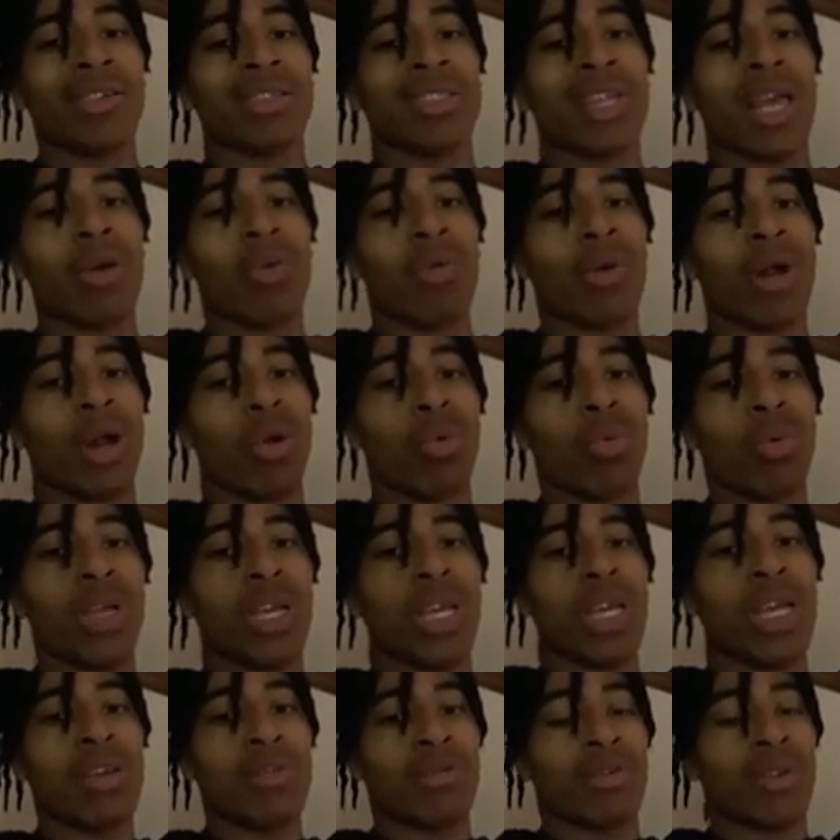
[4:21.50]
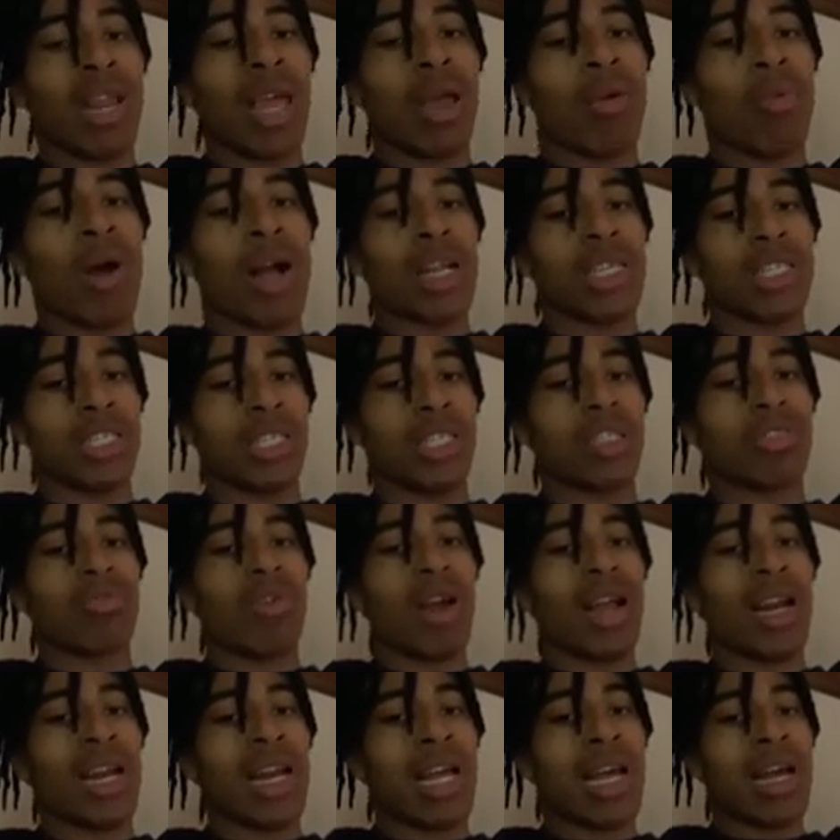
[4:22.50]
that wear weave and they watching this
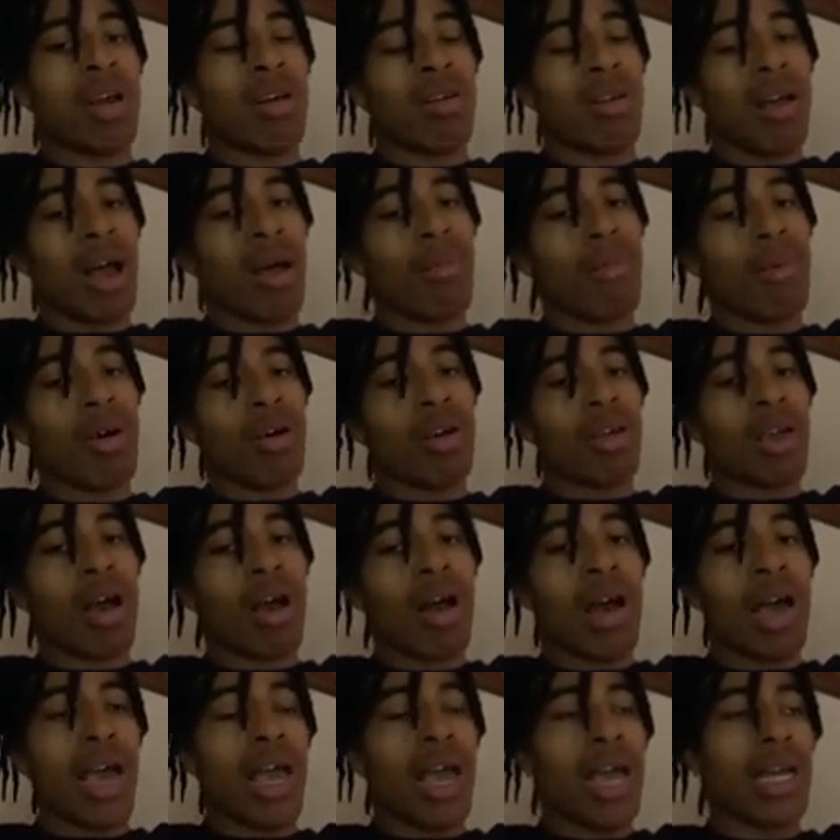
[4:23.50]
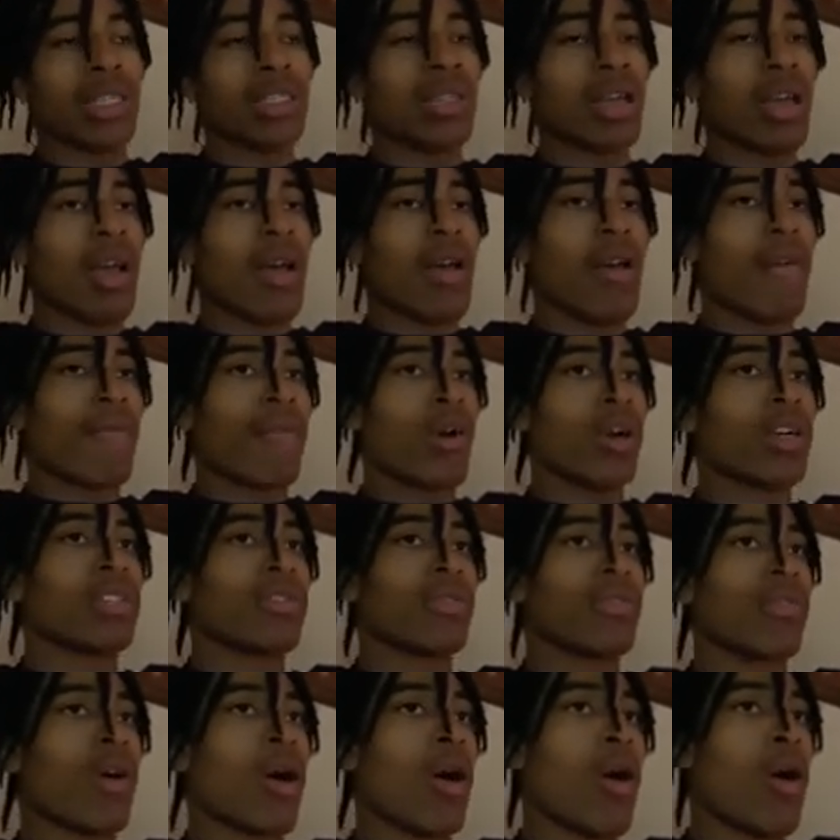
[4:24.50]
right now, I'm on y'all ass. First
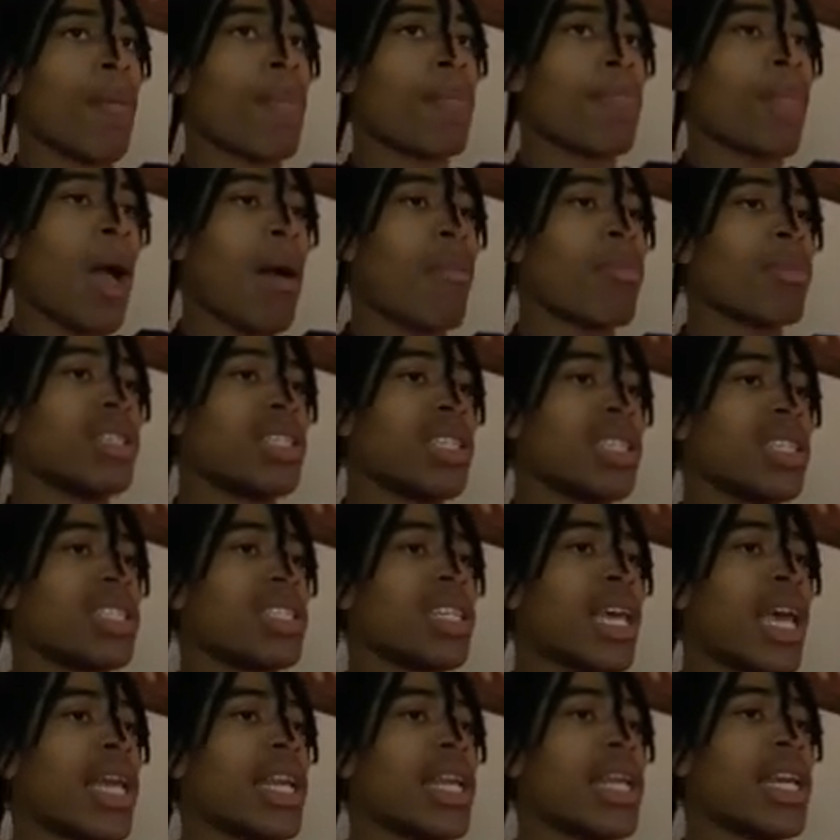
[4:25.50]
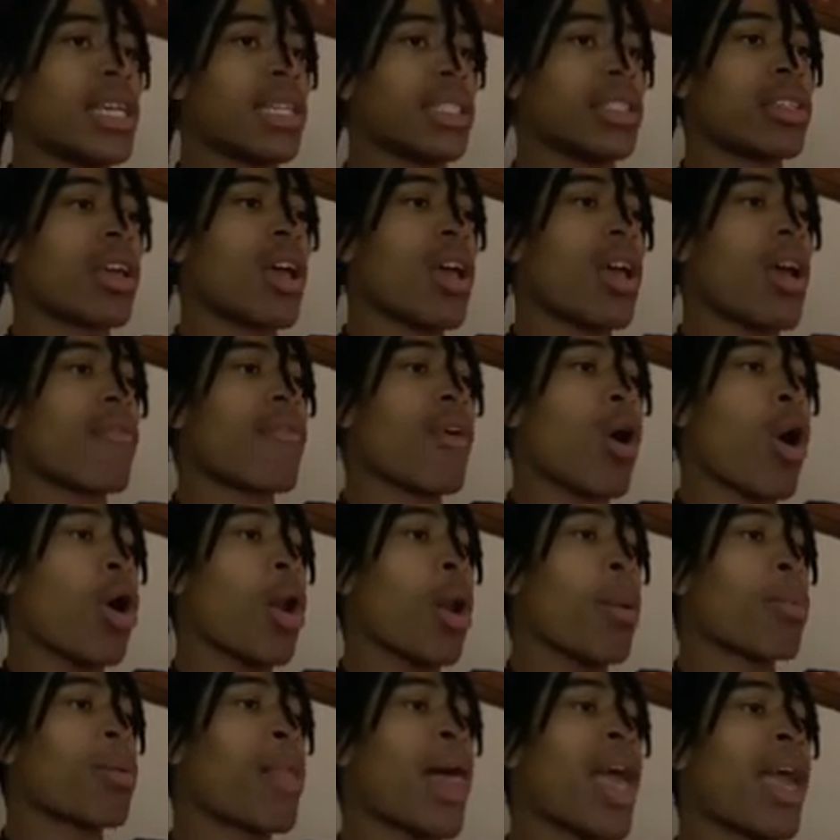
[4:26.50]
of all, I'm going to just say this. For all
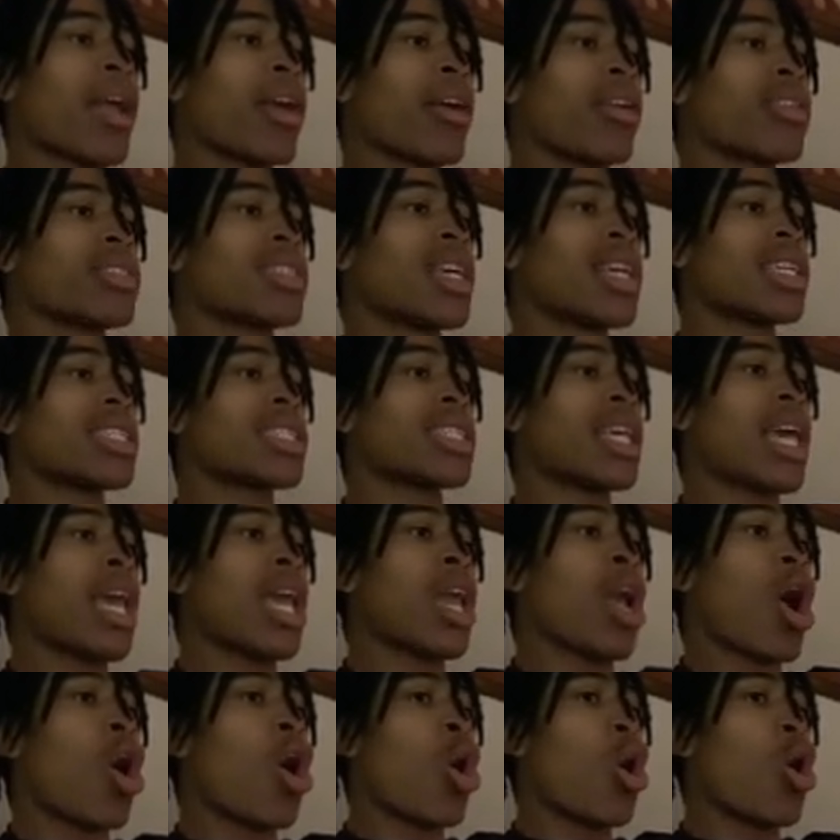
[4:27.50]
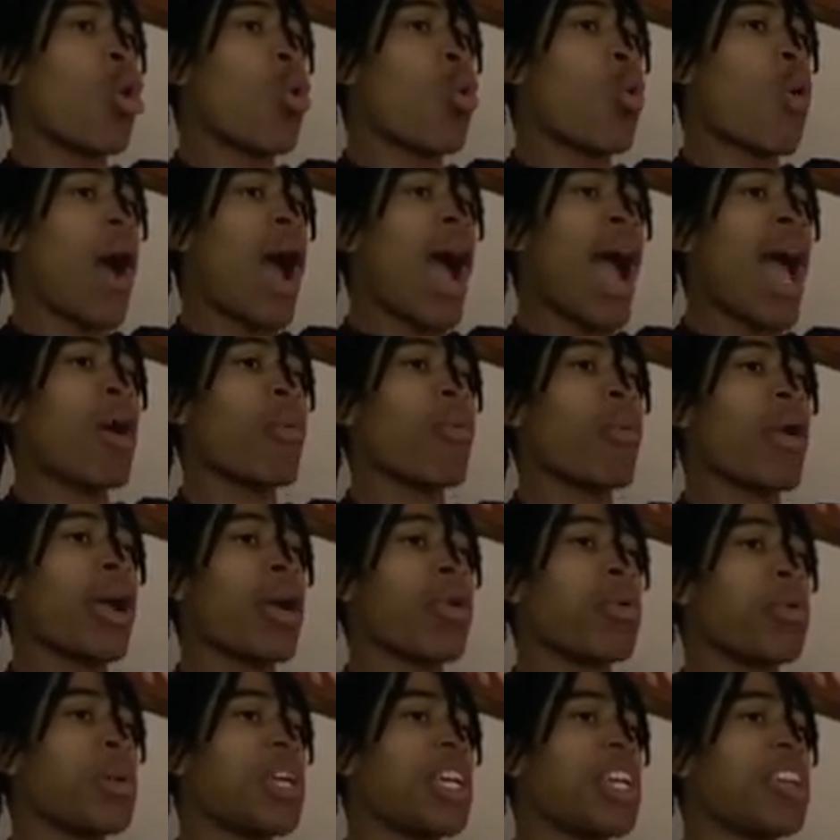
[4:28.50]
the black girls that say, oh, I
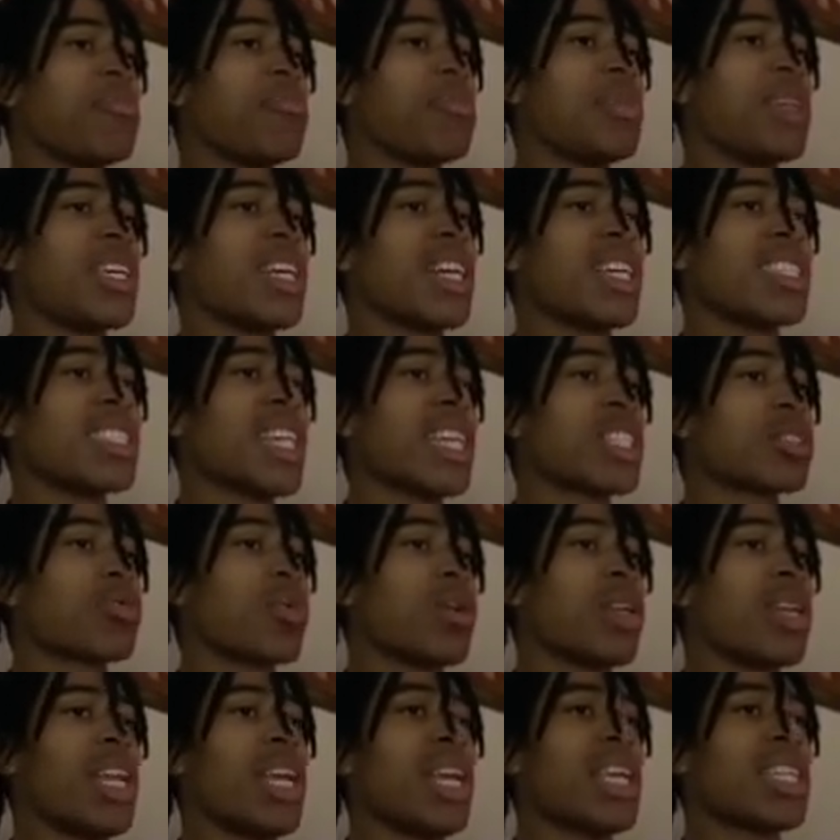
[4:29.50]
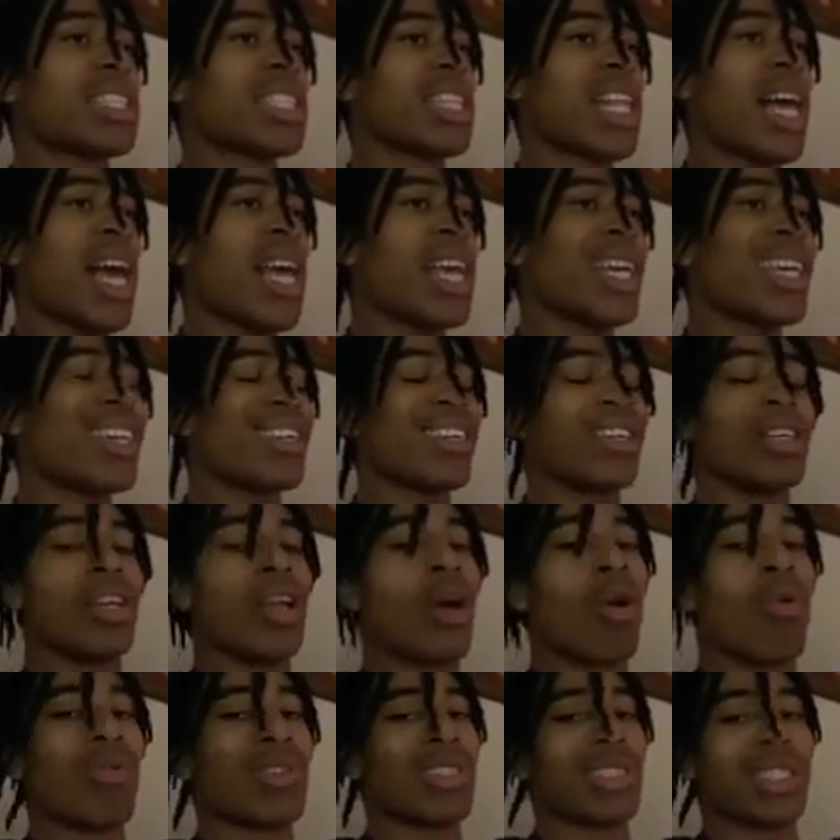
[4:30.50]
wear weave because that's what niggas like,
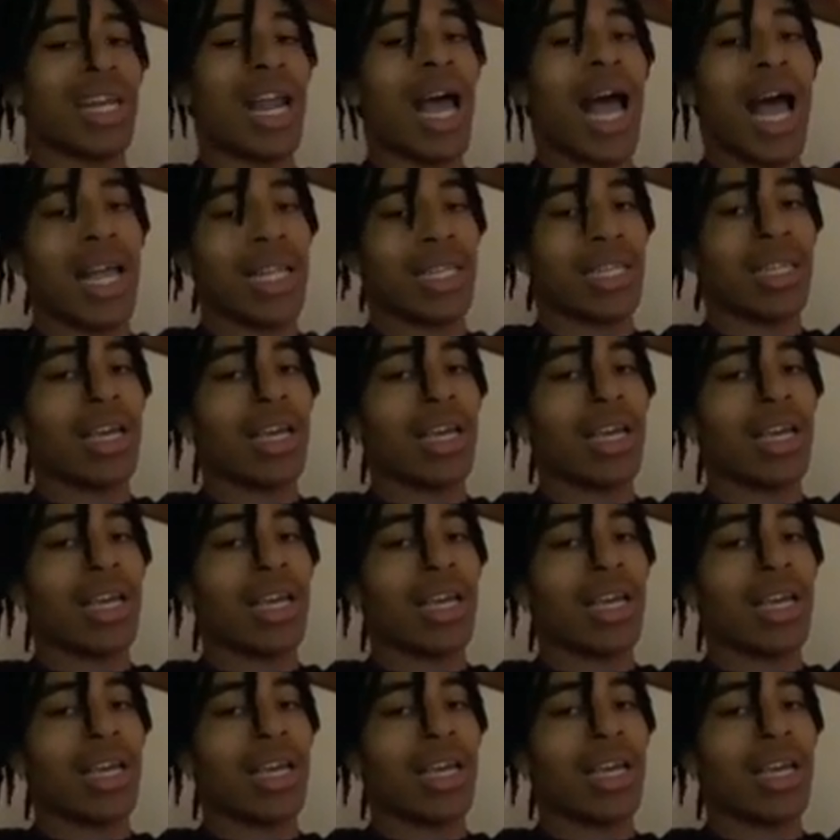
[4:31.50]
no, it's not.